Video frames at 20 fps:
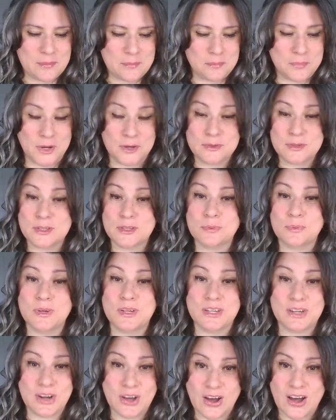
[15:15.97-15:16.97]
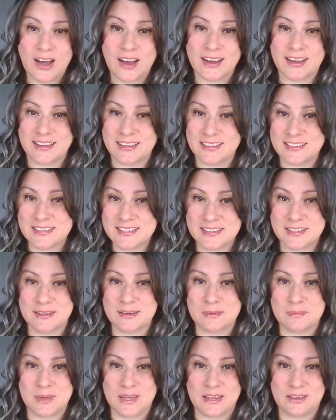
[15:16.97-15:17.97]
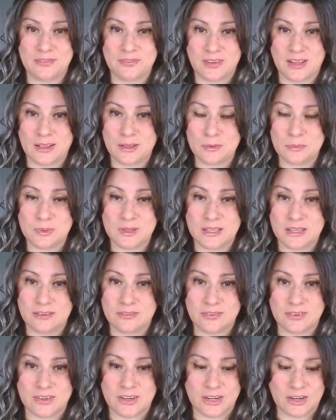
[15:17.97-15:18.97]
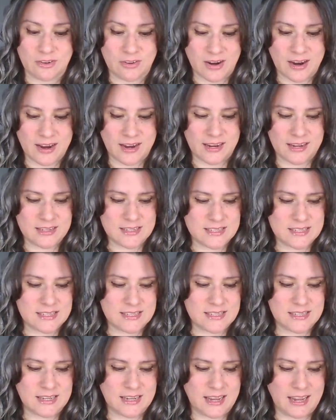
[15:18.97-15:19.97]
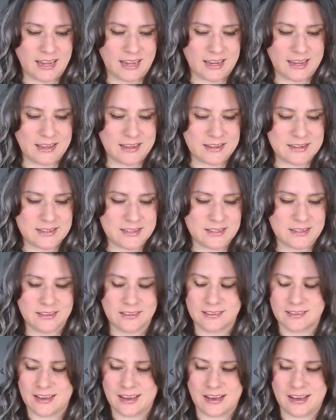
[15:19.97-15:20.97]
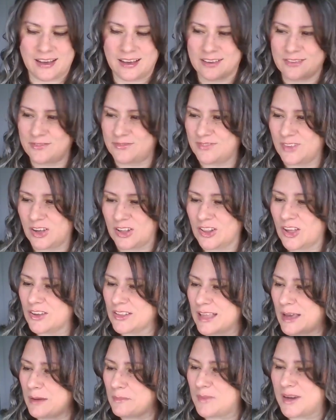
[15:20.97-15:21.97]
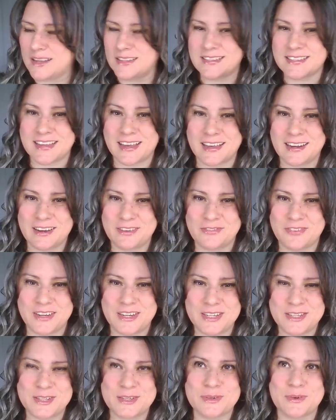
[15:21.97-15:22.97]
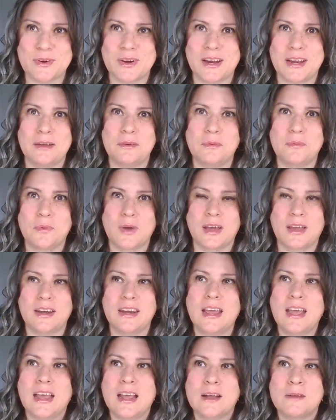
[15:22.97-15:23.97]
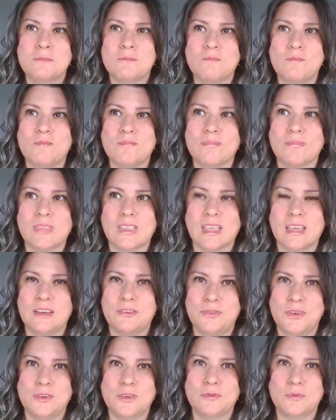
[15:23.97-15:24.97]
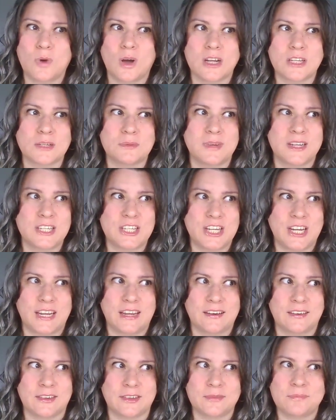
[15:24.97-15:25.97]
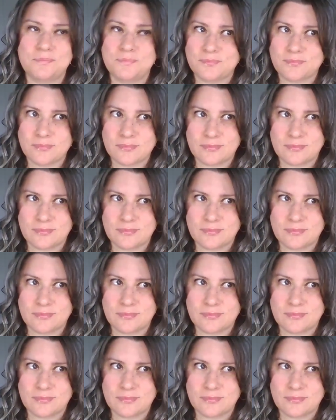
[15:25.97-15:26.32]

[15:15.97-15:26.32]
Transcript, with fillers: most would not consider me a fellow believer in Christ. And uh, along that mindset, a funny story when, if you've watched my channel,